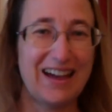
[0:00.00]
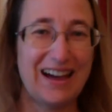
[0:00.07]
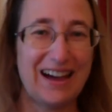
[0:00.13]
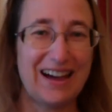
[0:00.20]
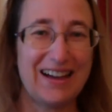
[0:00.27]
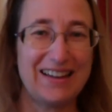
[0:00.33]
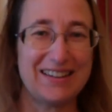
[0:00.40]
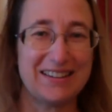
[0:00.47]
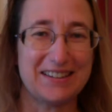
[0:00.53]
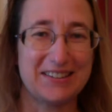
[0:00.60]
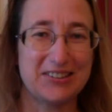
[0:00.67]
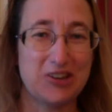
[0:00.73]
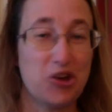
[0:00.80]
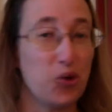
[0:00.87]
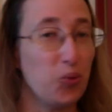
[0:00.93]
Hi,
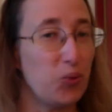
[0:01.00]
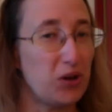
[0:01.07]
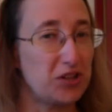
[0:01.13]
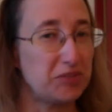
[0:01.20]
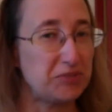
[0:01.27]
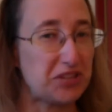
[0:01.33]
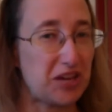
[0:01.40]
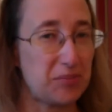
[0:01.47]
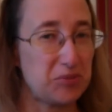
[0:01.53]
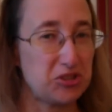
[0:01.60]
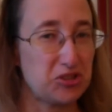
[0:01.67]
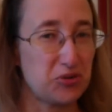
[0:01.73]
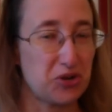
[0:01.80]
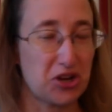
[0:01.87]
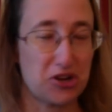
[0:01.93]
welcome to
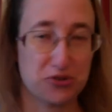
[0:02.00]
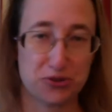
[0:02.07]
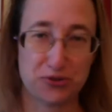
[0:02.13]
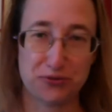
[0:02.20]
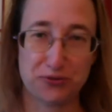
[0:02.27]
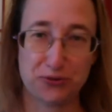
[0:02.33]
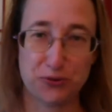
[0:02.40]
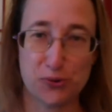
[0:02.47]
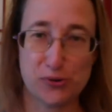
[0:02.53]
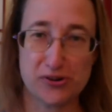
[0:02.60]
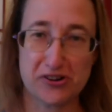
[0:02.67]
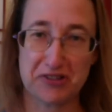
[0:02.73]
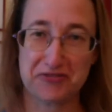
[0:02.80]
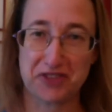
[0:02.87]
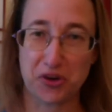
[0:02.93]
episode 104
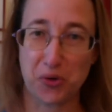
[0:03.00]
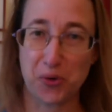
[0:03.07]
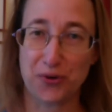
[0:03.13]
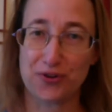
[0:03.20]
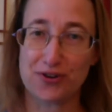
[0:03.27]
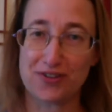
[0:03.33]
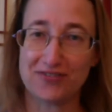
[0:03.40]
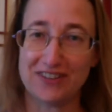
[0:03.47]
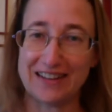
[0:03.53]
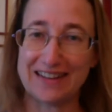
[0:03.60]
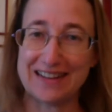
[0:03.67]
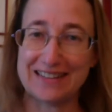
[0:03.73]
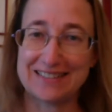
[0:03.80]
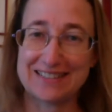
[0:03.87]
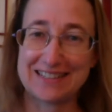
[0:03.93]
of The Corner of Knit
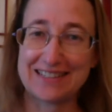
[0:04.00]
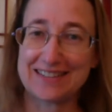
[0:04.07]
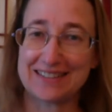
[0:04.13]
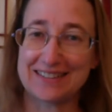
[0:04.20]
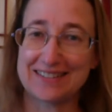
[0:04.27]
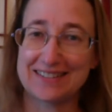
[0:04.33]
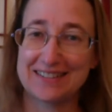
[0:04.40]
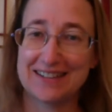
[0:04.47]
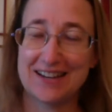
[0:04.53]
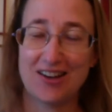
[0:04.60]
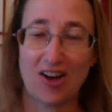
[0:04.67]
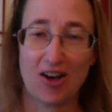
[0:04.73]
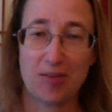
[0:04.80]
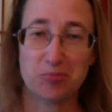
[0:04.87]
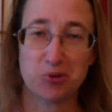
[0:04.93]
and Tea.
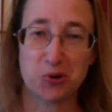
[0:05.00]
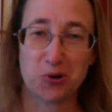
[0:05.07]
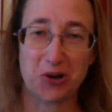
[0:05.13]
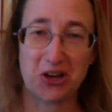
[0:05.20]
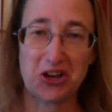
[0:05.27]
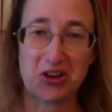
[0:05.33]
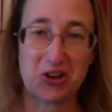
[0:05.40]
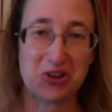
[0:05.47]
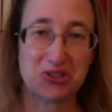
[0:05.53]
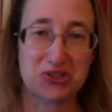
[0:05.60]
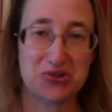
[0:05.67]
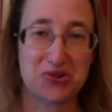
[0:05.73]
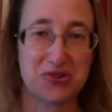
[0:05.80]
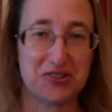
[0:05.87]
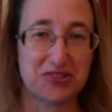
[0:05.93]
I'm Laura, also
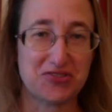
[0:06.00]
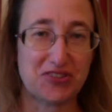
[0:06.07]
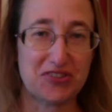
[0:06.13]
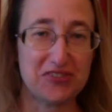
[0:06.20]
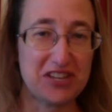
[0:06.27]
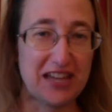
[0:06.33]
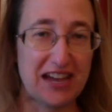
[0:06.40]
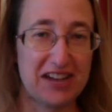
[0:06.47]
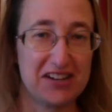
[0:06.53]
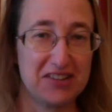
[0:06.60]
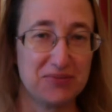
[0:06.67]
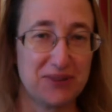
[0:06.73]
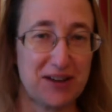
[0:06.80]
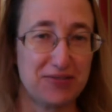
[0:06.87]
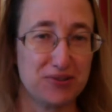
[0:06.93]
known as Fluffy K
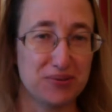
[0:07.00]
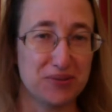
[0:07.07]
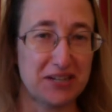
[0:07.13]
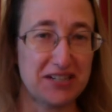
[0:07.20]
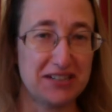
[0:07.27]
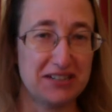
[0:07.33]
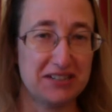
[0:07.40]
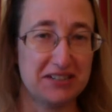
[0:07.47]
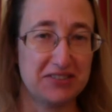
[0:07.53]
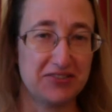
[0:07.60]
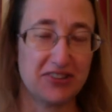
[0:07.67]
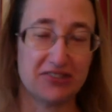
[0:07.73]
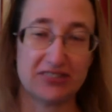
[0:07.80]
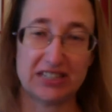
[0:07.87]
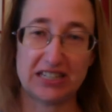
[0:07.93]
on Ravelry,
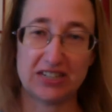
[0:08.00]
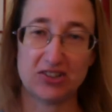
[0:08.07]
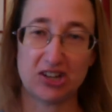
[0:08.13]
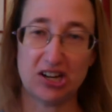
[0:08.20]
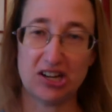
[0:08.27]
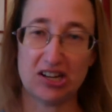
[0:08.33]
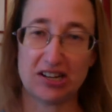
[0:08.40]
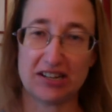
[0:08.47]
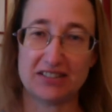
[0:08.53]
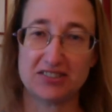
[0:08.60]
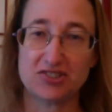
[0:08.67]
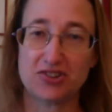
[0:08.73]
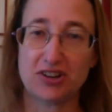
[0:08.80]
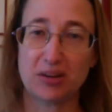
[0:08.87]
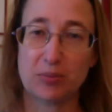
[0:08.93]
Fluffy Kira on
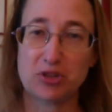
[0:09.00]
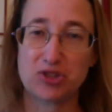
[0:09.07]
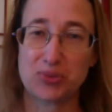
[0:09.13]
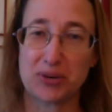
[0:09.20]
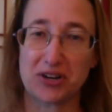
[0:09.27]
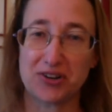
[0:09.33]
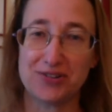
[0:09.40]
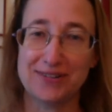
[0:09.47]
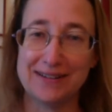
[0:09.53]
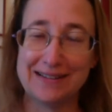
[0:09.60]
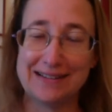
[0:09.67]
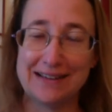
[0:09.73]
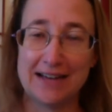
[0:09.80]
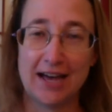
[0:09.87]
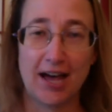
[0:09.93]
Instagram and Twitter.
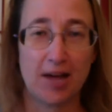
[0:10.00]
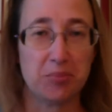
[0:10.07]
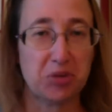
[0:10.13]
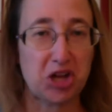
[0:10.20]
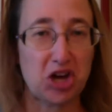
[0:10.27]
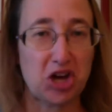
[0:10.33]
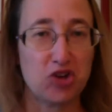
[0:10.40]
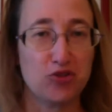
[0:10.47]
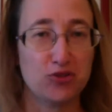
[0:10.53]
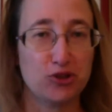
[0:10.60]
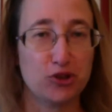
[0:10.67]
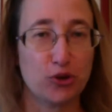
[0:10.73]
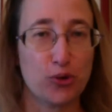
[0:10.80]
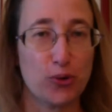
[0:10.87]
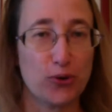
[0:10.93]
I blog over at
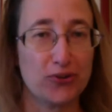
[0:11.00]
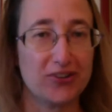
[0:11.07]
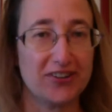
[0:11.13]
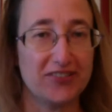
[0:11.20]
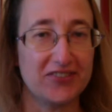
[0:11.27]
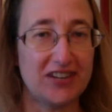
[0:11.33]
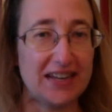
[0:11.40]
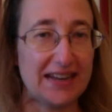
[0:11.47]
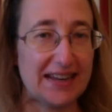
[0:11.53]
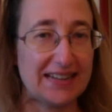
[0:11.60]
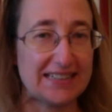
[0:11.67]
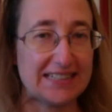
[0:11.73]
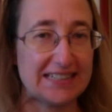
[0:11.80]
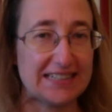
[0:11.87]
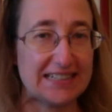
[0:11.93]

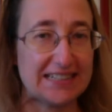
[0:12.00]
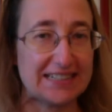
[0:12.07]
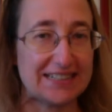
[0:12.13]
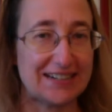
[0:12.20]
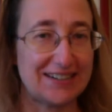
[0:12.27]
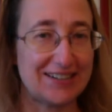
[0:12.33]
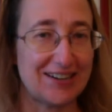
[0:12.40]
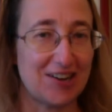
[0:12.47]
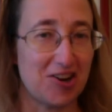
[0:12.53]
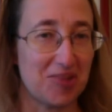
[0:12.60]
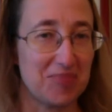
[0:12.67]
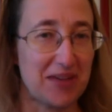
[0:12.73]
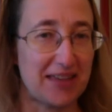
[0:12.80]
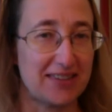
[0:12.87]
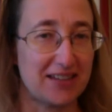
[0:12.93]
thecornerofknitandtea.com,
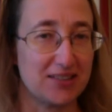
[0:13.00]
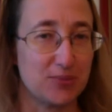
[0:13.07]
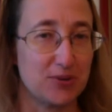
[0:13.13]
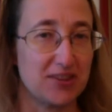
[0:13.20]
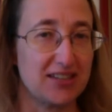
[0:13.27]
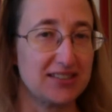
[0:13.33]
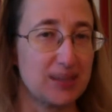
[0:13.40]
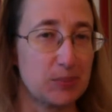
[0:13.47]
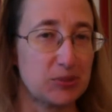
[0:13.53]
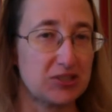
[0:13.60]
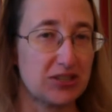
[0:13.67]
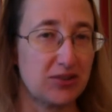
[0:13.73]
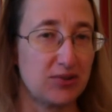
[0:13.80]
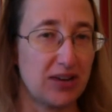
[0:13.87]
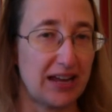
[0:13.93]
and that's where this
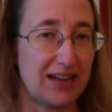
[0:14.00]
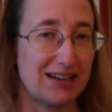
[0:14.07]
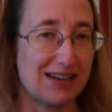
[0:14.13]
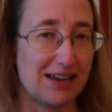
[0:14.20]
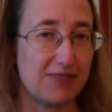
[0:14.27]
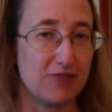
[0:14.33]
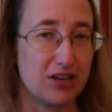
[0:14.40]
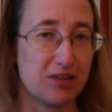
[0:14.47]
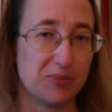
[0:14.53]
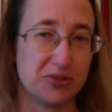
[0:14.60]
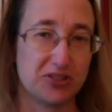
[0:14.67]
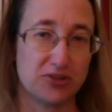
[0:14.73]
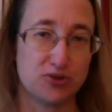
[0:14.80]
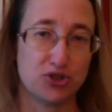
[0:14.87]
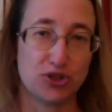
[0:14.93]
episode and every
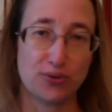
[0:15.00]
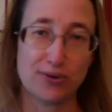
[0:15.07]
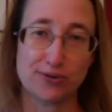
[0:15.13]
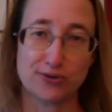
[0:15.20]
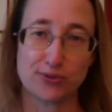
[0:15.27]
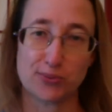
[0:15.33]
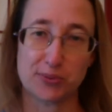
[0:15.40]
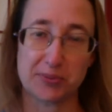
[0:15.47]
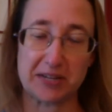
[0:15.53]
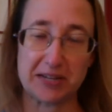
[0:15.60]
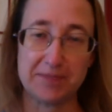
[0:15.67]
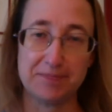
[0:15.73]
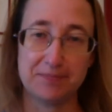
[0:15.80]
episode show notes will be.